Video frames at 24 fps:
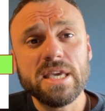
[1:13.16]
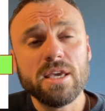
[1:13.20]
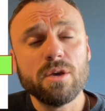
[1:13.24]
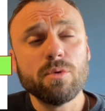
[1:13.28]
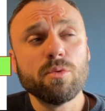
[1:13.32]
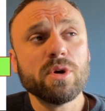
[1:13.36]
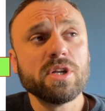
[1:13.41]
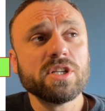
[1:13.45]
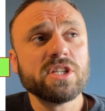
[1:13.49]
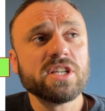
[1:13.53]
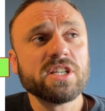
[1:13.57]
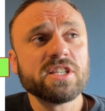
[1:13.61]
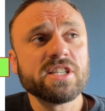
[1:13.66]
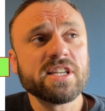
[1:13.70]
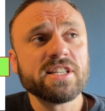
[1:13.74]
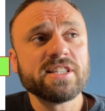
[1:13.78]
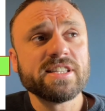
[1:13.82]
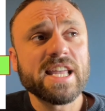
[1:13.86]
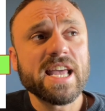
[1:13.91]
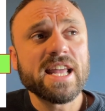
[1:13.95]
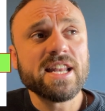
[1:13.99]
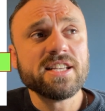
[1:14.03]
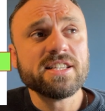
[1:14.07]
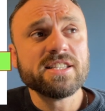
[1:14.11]
which is
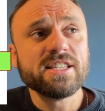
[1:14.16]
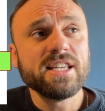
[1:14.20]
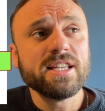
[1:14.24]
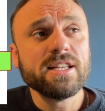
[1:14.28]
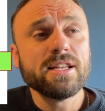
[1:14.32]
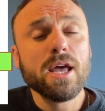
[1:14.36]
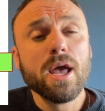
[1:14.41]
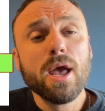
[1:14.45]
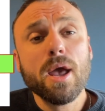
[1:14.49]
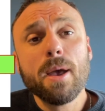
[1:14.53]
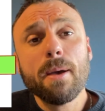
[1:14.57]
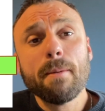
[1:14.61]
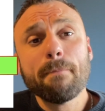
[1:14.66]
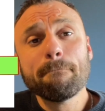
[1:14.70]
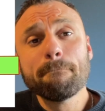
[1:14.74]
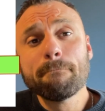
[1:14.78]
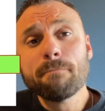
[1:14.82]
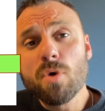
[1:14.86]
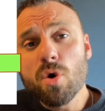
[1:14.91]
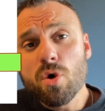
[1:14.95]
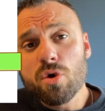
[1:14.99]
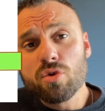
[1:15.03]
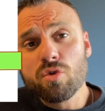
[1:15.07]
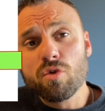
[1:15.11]
adenosine
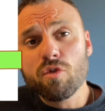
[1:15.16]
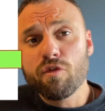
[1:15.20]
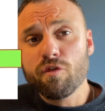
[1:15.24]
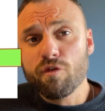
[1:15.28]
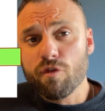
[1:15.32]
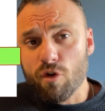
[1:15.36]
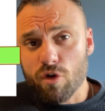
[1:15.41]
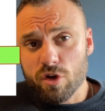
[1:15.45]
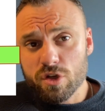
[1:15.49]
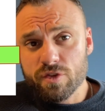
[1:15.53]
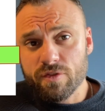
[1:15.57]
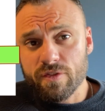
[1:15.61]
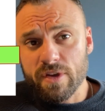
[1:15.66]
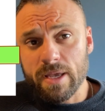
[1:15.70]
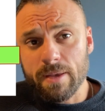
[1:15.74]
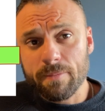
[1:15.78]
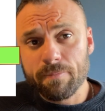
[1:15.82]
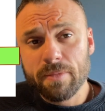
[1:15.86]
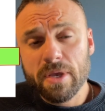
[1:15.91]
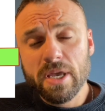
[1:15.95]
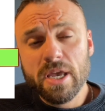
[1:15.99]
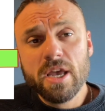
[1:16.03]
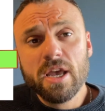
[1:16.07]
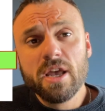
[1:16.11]
monophosphate.
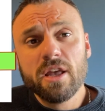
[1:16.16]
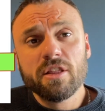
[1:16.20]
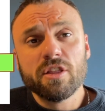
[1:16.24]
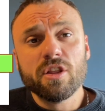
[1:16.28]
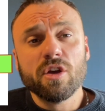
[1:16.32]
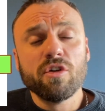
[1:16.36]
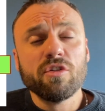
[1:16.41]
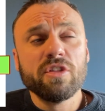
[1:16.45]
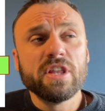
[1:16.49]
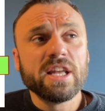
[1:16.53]
Now the